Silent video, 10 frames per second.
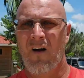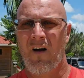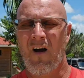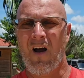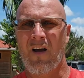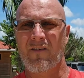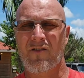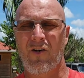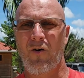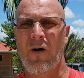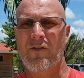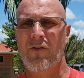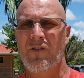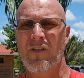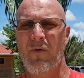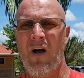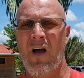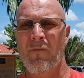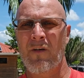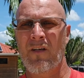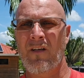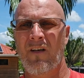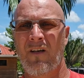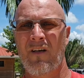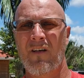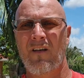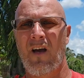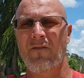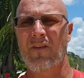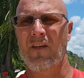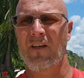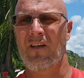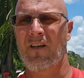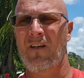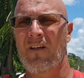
All right, so as you can see behind me, got the